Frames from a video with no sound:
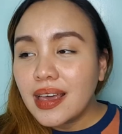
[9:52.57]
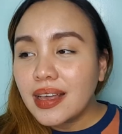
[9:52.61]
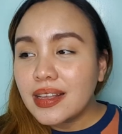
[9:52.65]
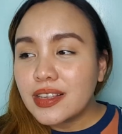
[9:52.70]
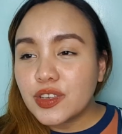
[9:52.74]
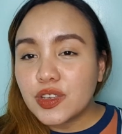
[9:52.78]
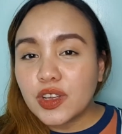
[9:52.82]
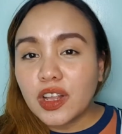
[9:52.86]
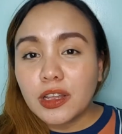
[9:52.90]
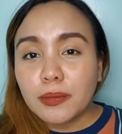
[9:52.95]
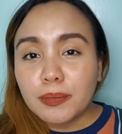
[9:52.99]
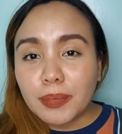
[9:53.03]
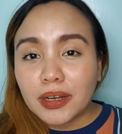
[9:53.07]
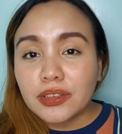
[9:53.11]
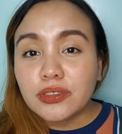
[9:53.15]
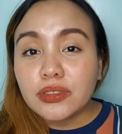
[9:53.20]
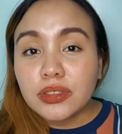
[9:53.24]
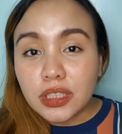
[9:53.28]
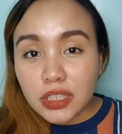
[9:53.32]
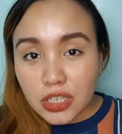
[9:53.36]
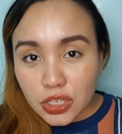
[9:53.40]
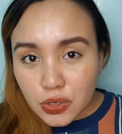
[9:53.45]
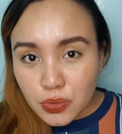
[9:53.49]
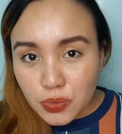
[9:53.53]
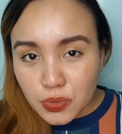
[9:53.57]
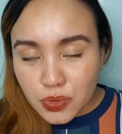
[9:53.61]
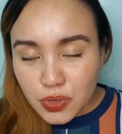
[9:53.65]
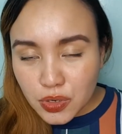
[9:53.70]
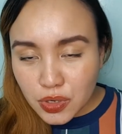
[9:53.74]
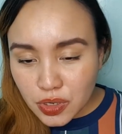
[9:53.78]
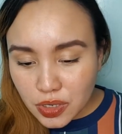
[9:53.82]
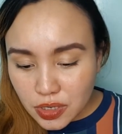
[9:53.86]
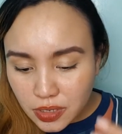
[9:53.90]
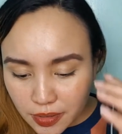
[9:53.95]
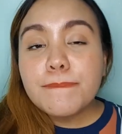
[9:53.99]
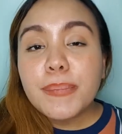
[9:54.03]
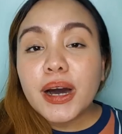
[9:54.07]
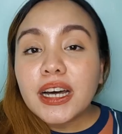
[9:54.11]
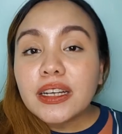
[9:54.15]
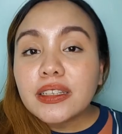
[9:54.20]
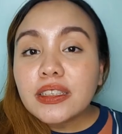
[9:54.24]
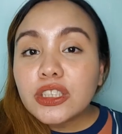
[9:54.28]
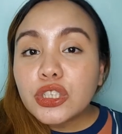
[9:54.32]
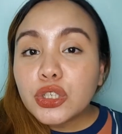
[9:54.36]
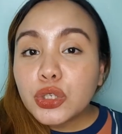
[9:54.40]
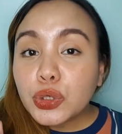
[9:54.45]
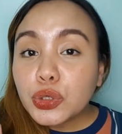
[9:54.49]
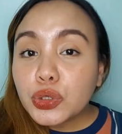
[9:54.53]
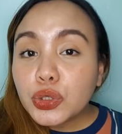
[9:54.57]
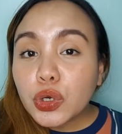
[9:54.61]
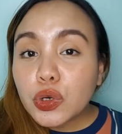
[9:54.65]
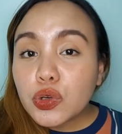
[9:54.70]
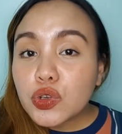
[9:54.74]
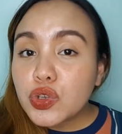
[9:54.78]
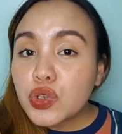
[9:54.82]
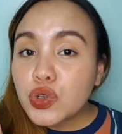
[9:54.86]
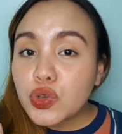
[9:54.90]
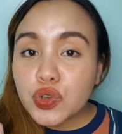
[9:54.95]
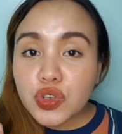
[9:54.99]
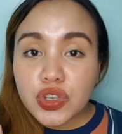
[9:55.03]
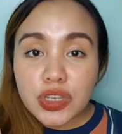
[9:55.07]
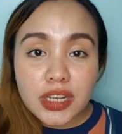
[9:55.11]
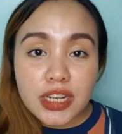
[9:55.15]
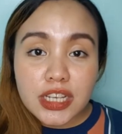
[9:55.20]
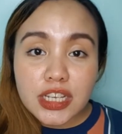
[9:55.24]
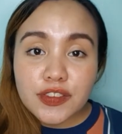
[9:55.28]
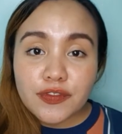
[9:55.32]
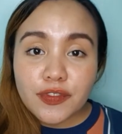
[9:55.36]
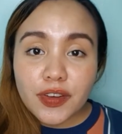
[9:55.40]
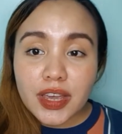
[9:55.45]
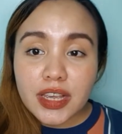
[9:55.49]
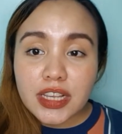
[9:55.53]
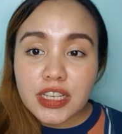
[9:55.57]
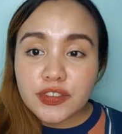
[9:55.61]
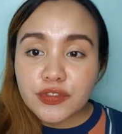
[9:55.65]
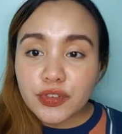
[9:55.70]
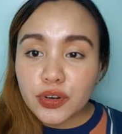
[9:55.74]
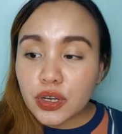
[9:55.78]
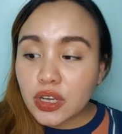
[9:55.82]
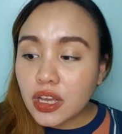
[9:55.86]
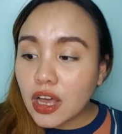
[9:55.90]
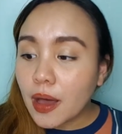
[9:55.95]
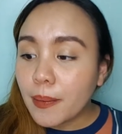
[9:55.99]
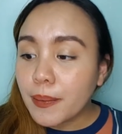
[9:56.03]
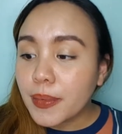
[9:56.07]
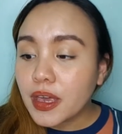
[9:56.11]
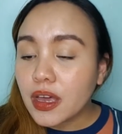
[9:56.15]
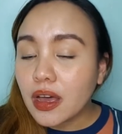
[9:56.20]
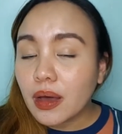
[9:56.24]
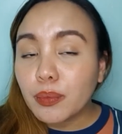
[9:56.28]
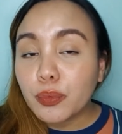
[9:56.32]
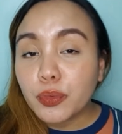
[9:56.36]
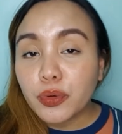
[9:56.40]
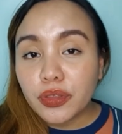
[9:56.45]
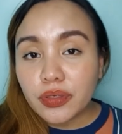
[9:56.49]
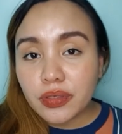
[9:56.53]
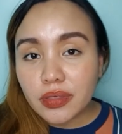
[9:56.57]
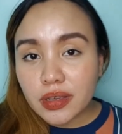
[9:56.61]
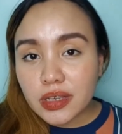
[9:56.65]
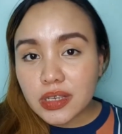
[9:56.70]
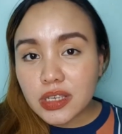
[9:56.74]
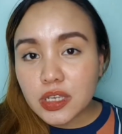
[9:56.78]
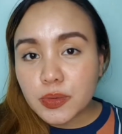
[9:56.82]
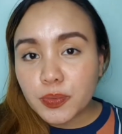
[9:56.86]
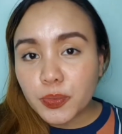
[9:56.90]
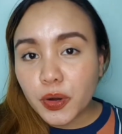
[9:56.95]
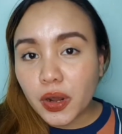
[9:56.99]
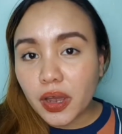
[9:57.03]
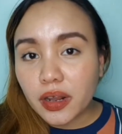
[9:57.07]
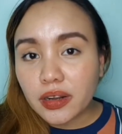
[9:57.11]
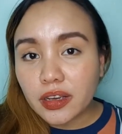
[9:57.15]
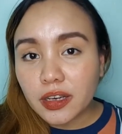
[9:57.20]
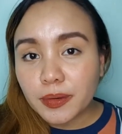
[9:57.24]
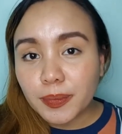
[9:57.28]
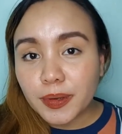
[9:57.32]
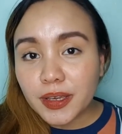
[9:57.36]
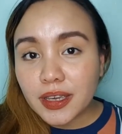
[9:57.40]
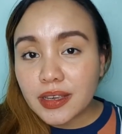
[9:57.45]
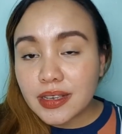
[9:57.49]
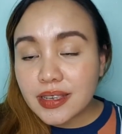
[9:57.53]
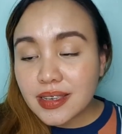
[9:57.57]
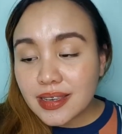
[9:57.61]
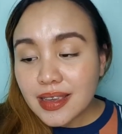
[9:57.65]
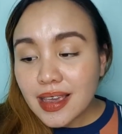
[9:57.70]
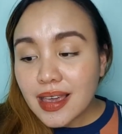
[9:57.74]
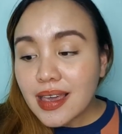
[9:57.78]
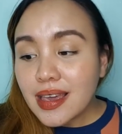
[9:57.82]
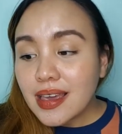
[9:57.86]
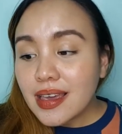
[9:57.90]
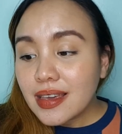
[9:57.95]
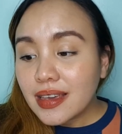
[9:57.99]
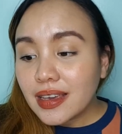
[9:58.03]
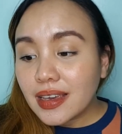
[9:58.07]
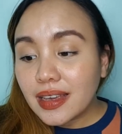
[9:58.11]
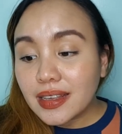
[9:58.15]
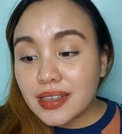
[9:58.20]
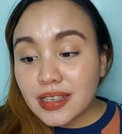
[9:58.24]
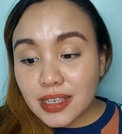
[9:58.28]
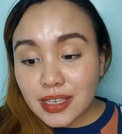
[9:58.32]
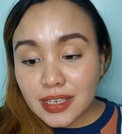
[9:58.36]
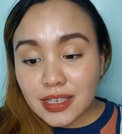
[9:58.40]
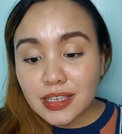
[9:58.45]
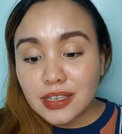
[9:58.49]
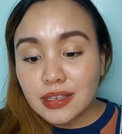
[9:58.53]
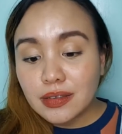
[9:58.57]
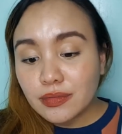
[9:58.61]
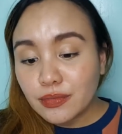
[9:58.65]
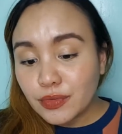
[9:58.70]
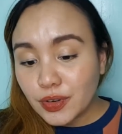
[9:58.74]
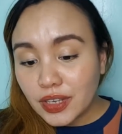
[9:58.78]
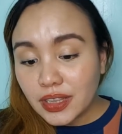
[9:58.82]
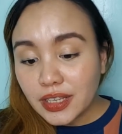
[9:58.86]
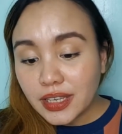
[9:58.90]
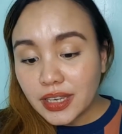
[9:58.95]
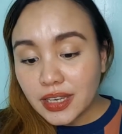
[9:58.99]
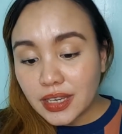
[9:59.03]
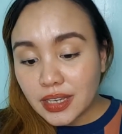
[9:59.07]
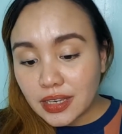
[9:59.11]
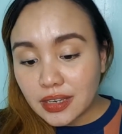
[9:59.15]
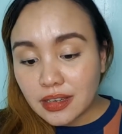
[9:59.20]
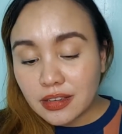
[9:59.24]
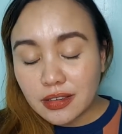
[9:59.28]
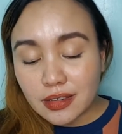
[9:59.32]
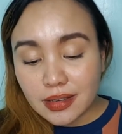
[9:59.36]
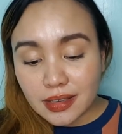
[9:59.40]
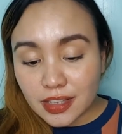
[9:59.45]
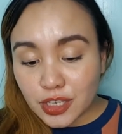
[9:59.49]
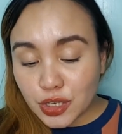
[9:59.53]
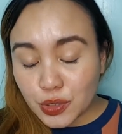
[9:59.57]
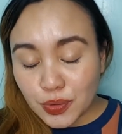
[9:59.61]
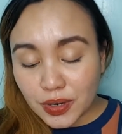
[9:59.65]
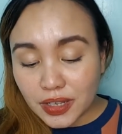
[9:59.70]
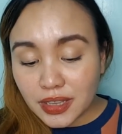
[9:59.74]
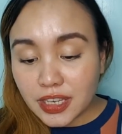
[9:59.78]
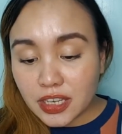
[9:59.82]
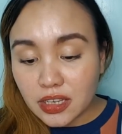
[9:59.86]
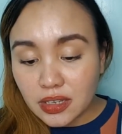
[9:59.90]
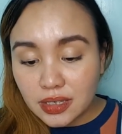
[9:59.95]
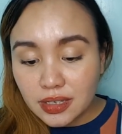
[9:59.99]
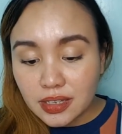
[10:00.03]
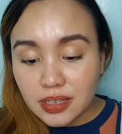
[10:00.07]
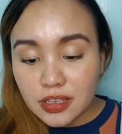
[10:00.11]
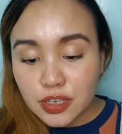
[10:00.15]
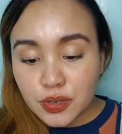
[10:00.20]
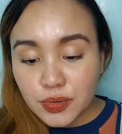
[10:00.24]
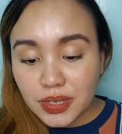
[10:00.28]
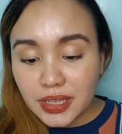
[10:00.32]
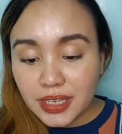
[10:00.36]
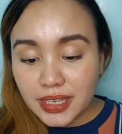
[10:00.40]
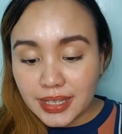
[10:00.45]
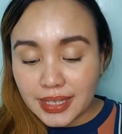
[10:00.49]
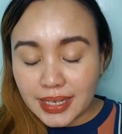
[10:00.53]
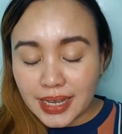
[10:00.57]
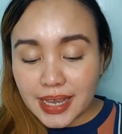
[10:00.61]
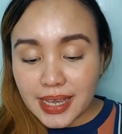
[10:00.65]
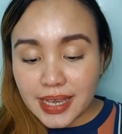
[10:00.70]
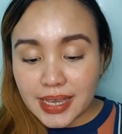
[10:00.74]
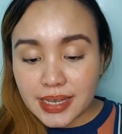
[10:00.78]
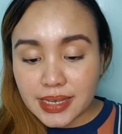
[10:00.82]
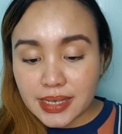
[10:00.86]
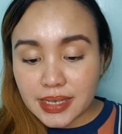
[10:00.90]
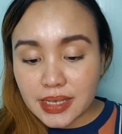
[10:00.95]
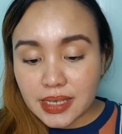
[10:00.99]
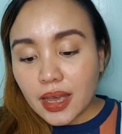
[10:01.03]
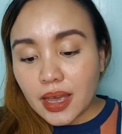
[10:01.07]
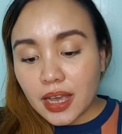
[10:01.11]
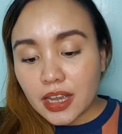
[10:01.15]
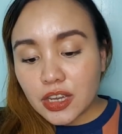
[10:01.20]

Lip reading: It's all about the use. But kudos to Sunnies Face for coming up with this product, because It's really good. It's really nice.